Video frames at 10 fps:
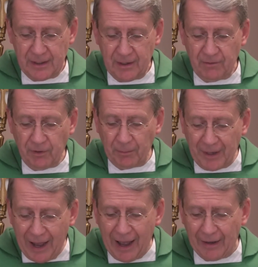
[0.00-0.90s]
from
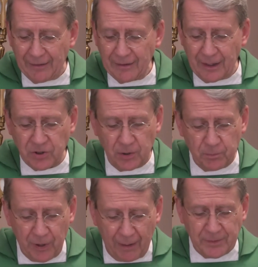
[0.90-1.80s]
God that should
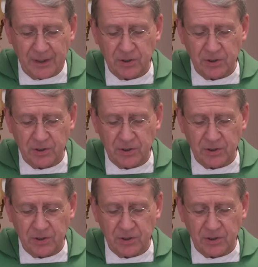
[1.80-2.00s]
prompt us